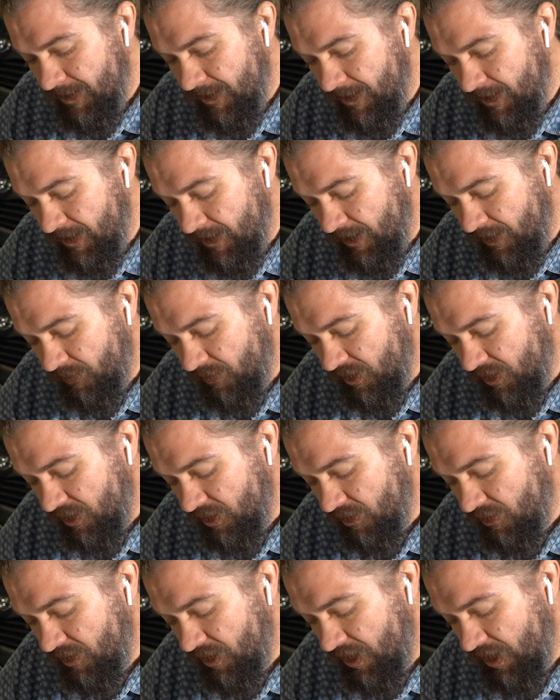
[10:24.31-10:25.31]
I'm going to
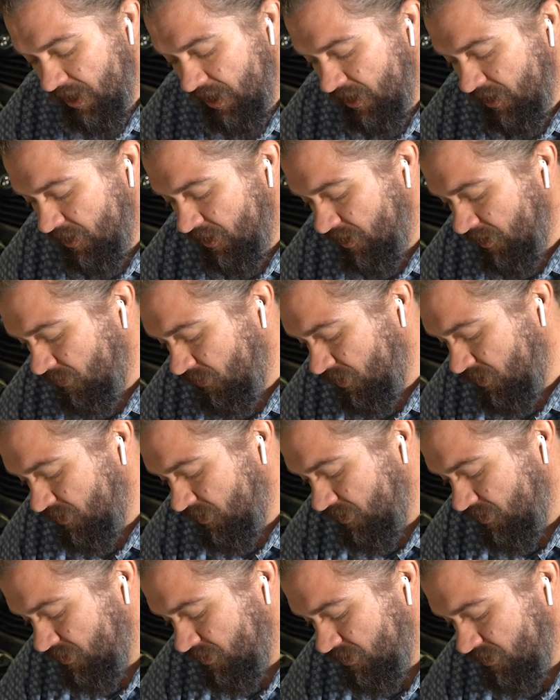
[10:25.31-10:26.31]
go ahead. I want to